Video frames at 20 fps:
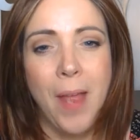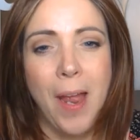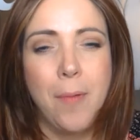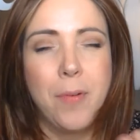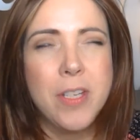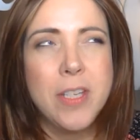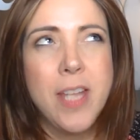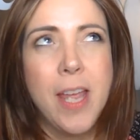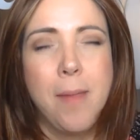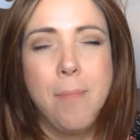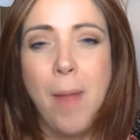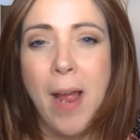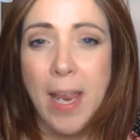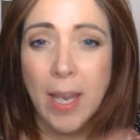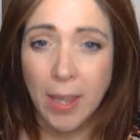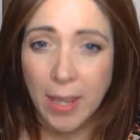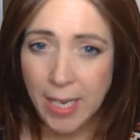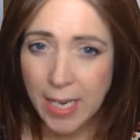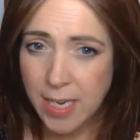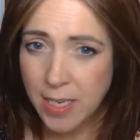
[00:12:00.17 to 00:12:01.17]
I would say my
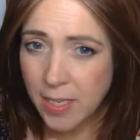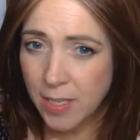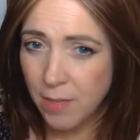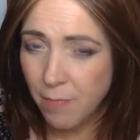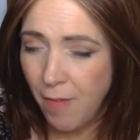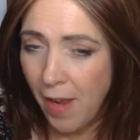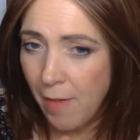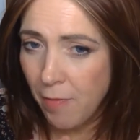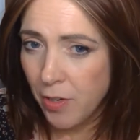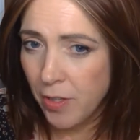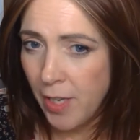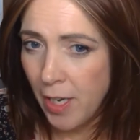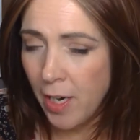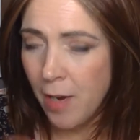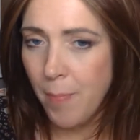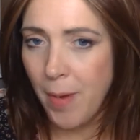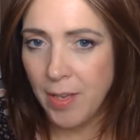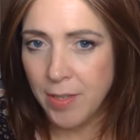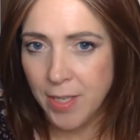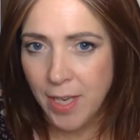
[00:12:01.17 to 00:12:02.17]
least favorite thing
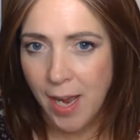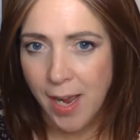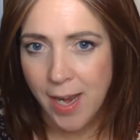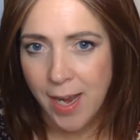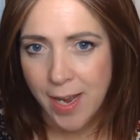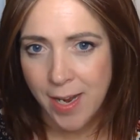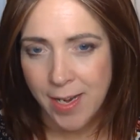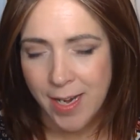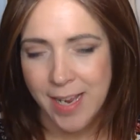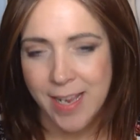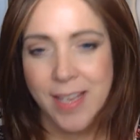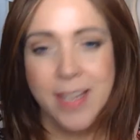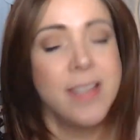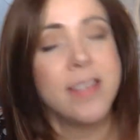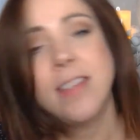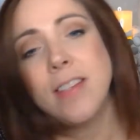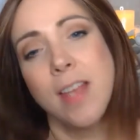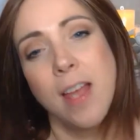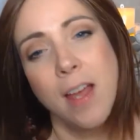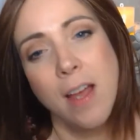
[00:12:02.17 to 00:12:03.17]
about Zion
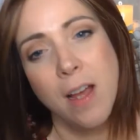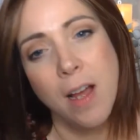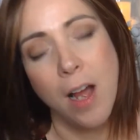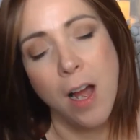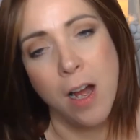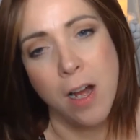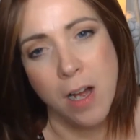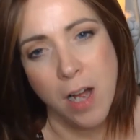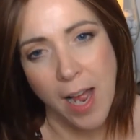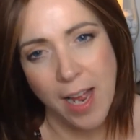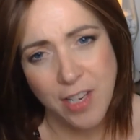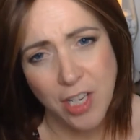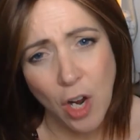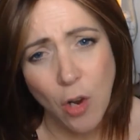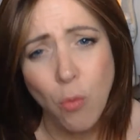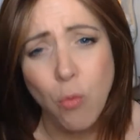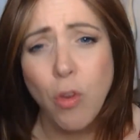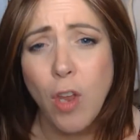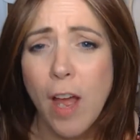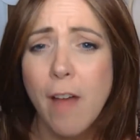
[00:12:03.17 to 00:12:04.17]
is I
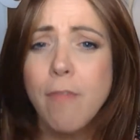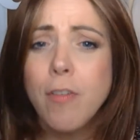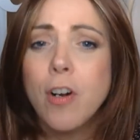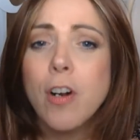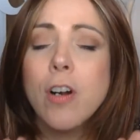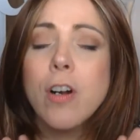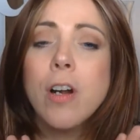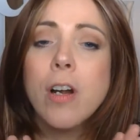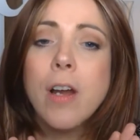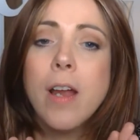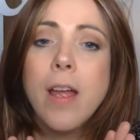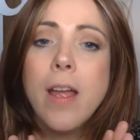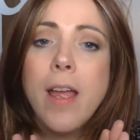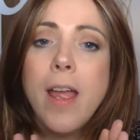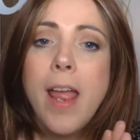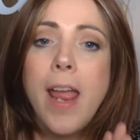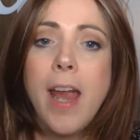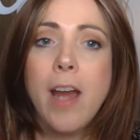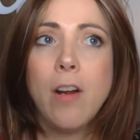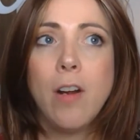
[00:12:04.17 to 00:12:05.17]
don't love her
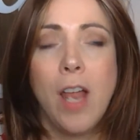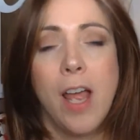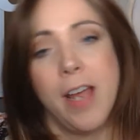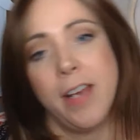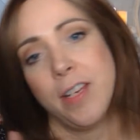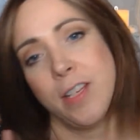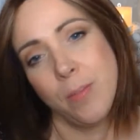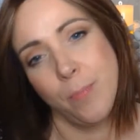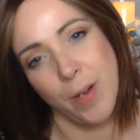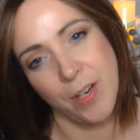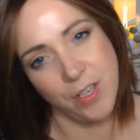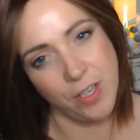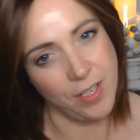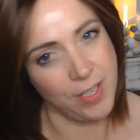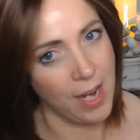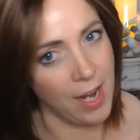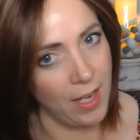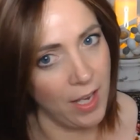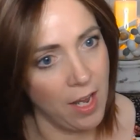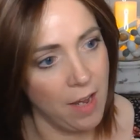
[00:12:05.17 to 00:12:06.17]
hairline as much as
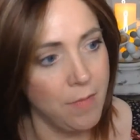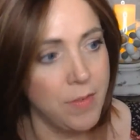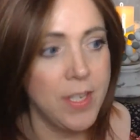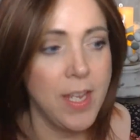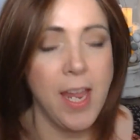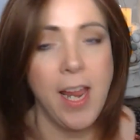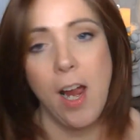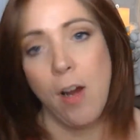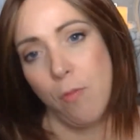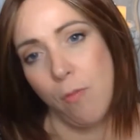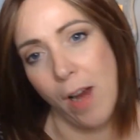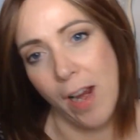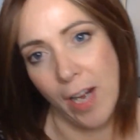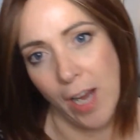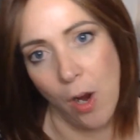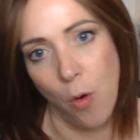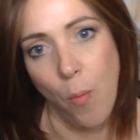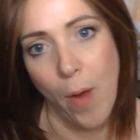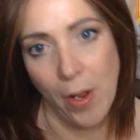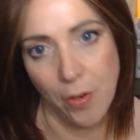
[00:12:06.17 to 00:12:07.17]
I love, say, a
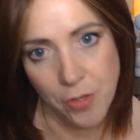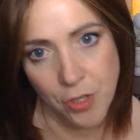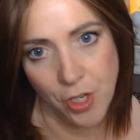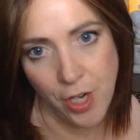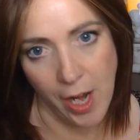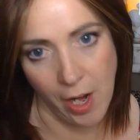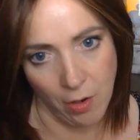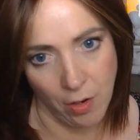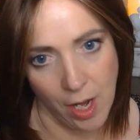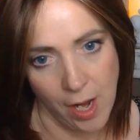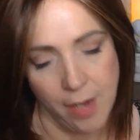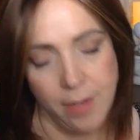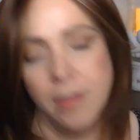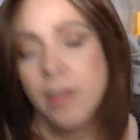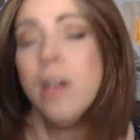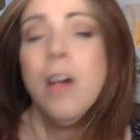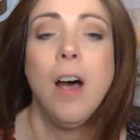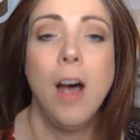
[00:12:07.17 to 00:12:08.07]
Raquel Welch hairline.